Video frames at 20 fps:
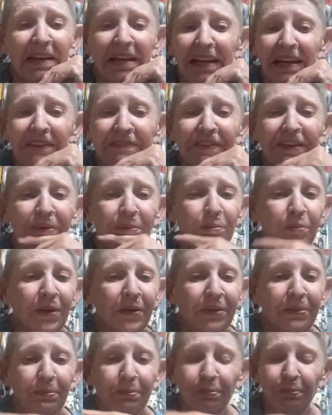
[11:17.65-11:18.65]
Even
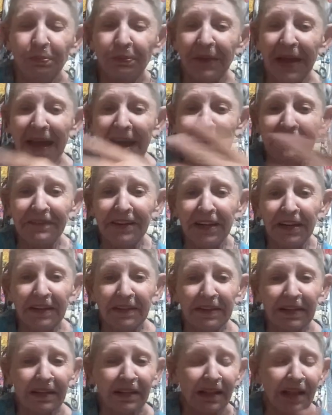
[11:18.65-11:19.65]
with
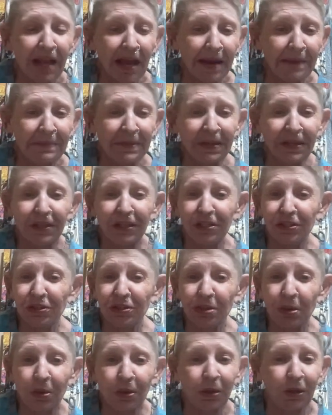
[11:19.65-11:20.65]
having the climate
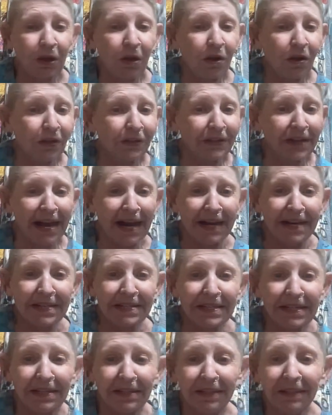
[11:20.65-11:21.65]
control all night,